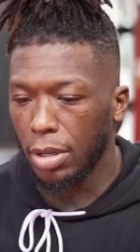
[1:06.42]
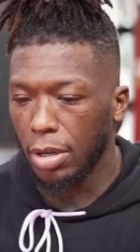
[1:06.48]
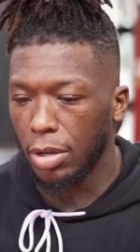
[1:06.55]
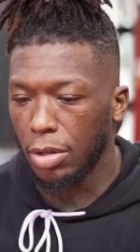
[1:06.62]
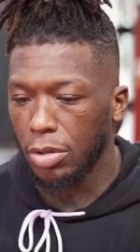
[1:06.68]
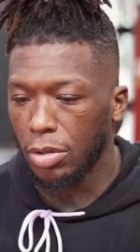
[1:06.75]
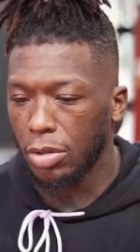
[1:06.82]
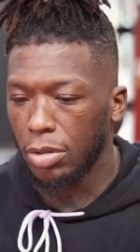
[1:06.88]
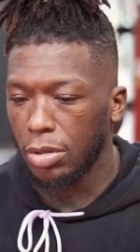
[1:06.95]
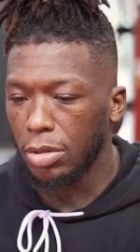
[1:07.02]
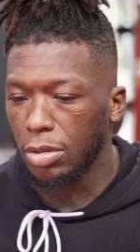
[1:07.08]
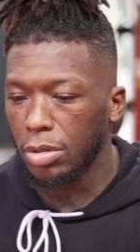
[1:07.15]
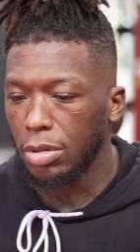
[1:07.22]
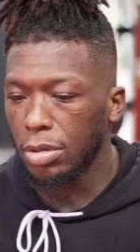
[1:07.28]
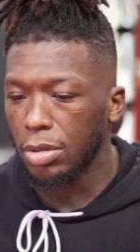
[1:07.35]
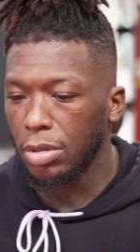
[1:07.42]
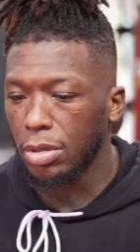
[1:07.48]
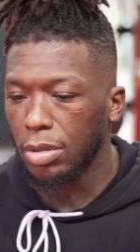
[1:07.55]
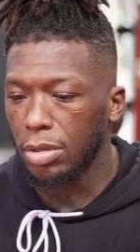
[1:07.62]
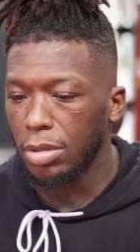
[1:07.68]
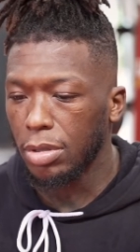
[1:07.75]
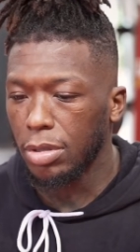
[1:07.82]
you know,
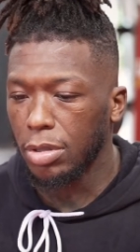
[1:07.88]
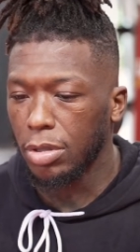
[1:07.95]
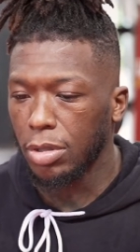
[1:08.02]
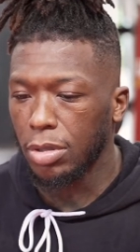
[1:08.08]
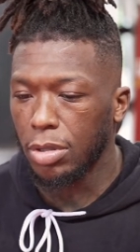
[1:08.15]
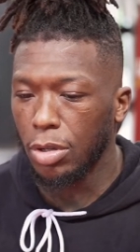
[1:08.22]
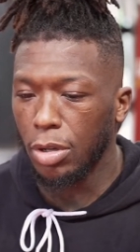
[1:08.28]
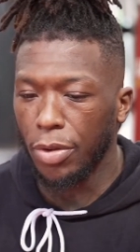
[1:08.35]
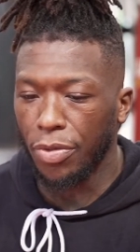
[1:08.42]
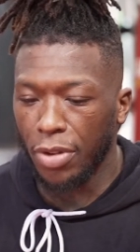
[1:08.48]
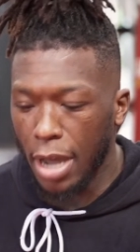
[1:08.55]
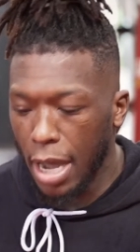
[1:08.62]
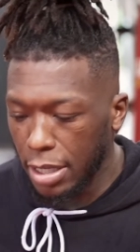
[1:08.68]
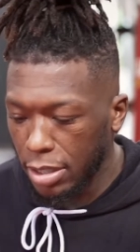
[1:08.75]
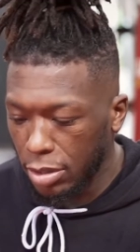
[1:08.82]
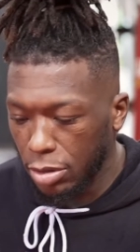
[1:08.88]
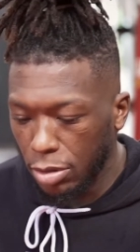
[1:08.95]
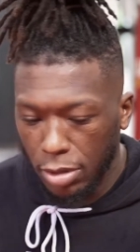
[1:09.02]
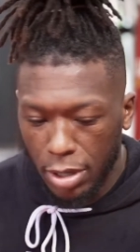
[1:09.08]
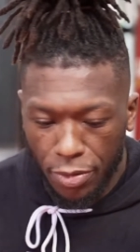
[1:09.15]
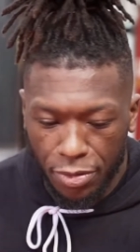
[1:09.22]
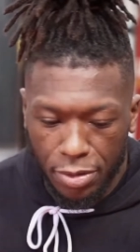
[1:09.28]
two different guys and
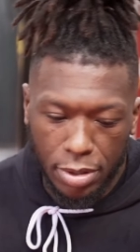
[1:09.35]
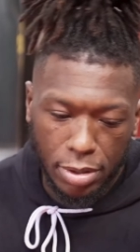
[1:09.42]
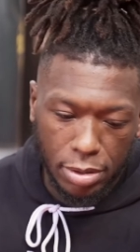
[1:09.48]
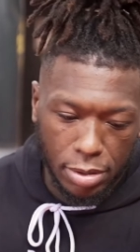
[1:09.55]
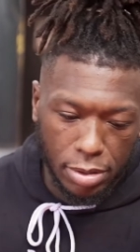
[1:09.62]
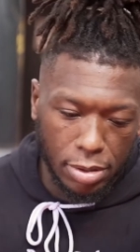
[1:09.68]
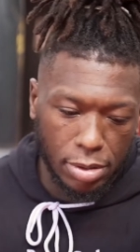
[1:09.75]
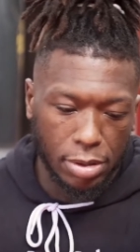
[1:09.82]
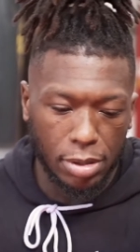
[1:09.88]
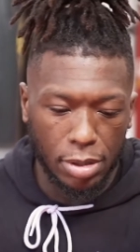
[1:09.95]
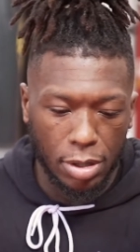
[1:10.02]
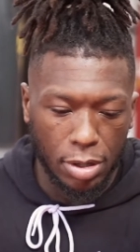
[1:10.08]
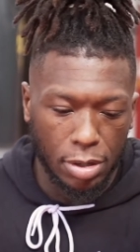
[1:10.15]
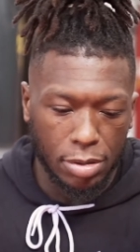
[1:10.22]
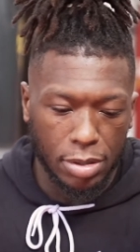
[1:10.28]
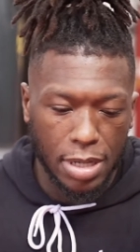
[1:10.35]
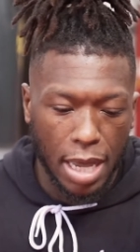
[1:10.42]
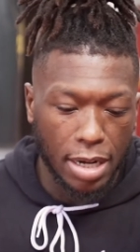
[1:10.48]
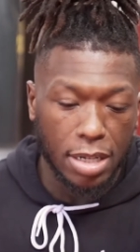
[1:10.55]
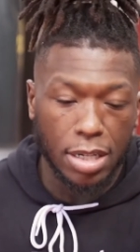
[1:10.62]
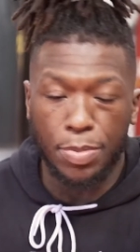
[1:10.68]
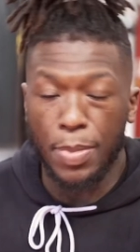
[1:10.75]
two different, you know,
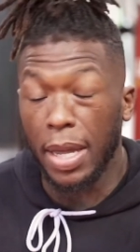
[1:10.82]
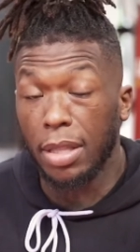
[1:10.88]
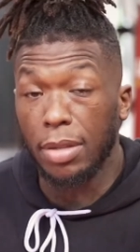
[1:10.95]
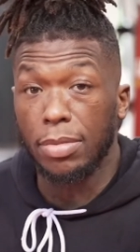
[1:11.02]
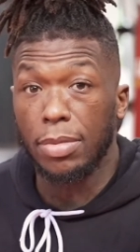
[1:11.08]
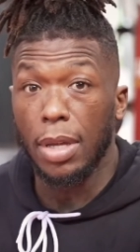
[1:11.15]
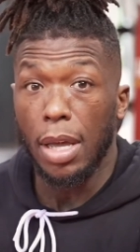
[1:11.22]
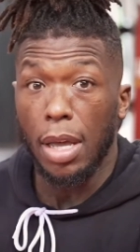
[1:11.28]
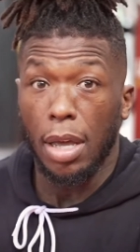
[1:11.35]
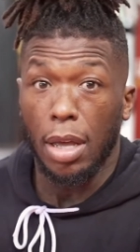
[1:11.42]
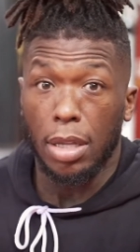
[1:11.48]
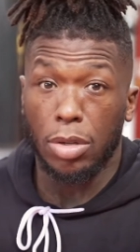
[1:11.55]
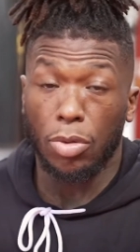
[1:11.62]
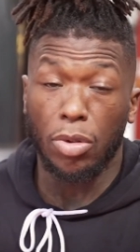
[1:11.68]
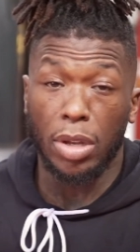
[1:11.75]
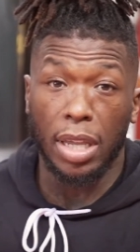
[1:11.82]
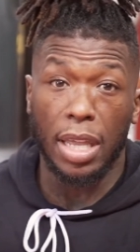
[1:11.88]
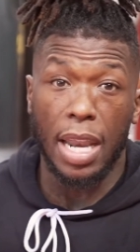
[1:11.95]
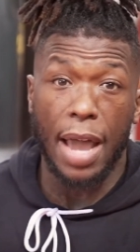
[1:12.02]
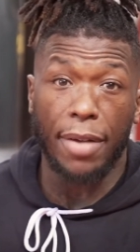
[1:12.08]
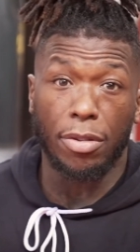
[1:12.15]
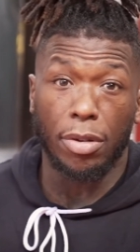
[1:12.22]
sides of the spectrum to really
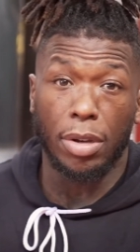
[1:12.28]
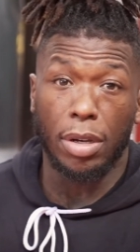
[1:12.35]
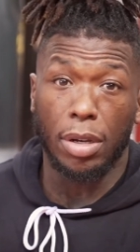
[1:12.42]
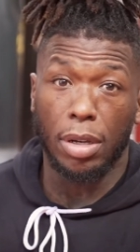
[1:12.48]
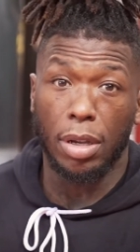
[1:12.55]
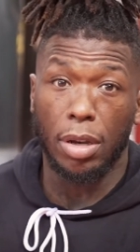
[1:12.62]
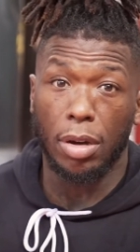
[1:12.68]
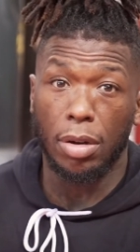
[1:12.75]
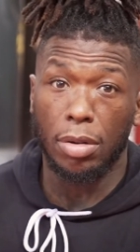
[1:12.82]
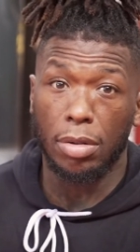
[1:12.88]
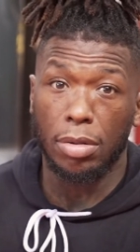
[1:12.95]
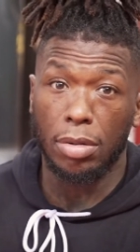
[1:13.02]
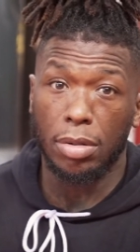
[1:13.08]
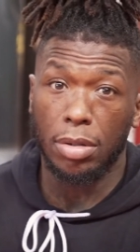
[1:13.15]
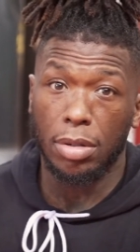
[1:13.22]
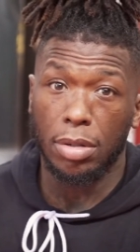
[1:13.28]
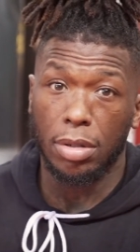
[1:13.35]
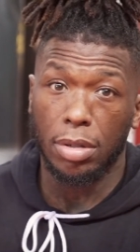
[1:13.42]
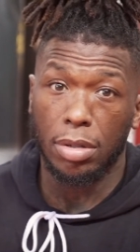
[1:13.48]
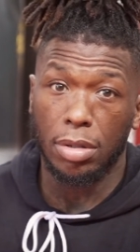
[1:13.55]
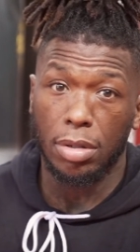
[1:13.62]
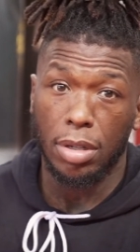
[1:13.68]
get after it. You know,
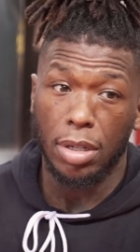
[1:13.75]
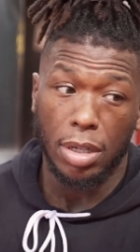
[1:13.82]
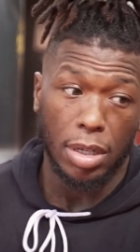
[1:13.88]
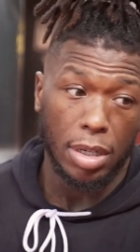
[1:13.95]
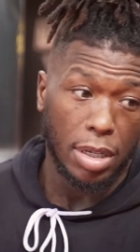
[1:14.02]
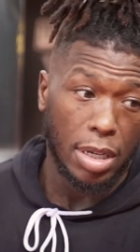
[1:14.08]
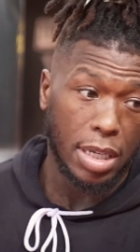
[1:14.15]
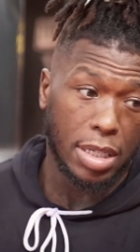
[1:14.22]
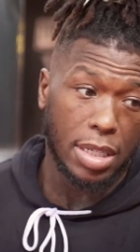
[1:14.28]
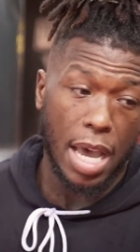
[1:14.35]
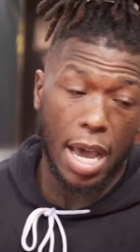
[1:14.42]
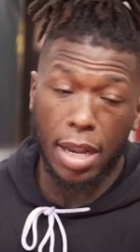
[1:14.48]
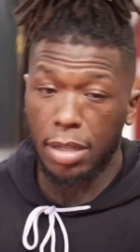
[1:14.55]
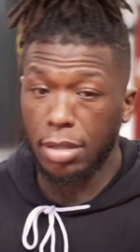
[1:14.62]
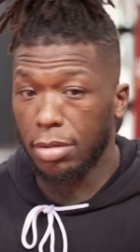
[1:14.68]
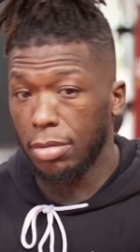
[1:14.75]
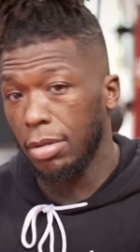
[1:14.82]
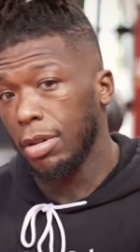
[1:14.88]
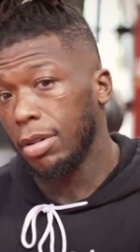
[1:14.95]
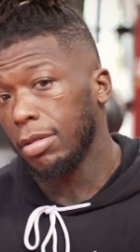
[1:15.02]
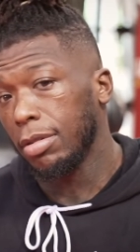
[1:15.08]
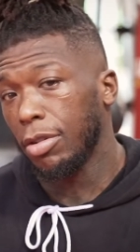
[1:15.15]
his side is,
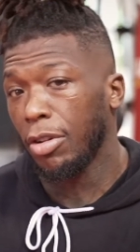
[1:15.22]
you know,